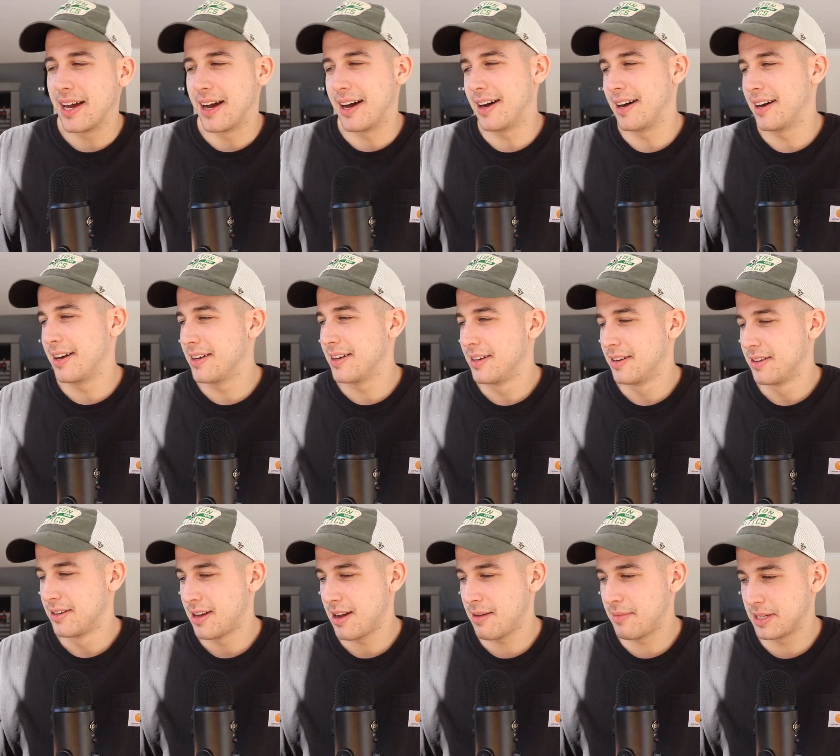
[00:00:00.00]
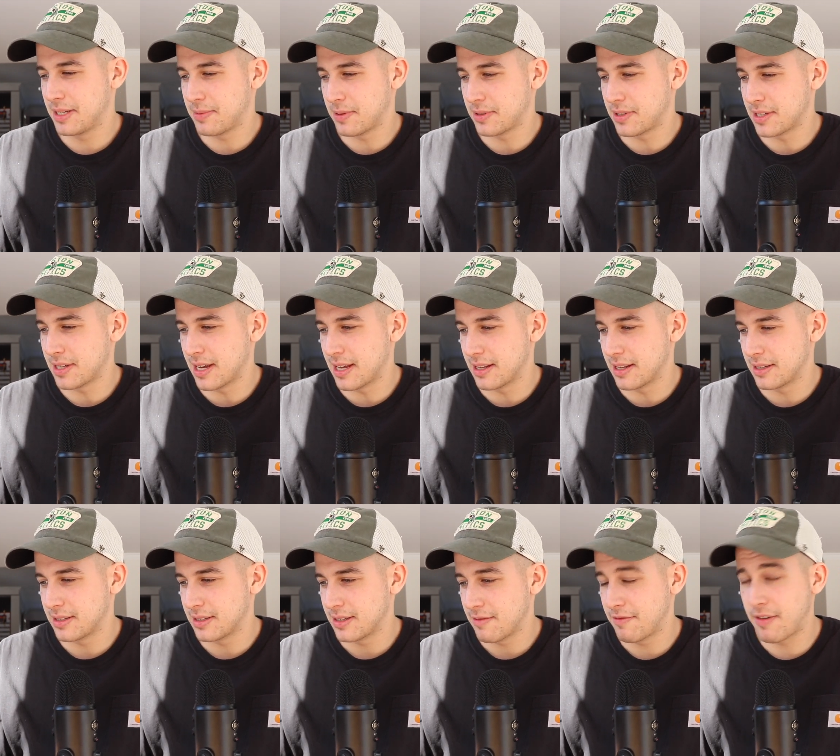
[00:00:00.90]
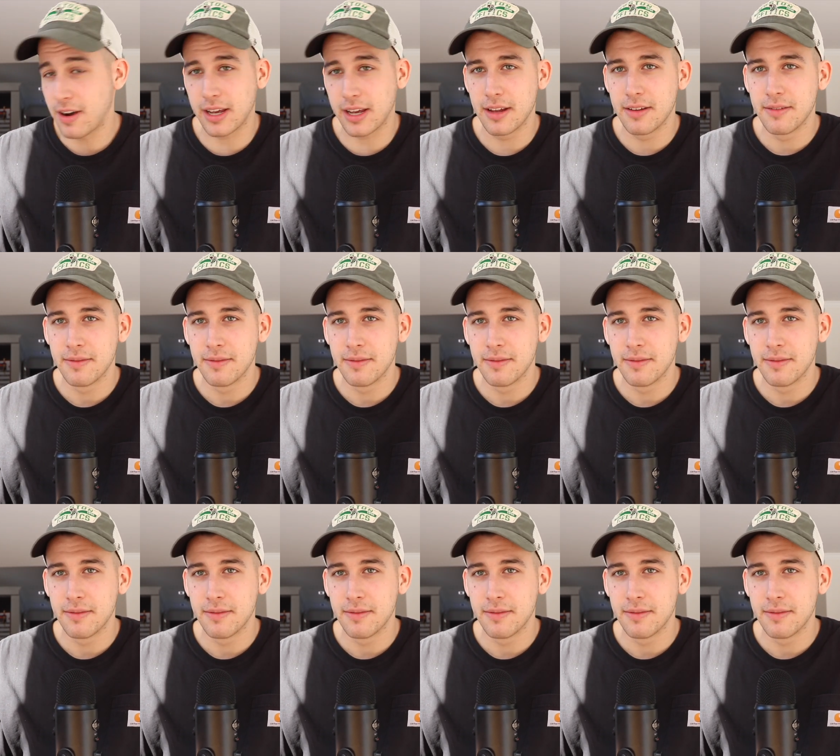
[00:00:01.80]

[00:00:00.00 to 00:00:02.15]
How am I supposed to say this? Fuck it.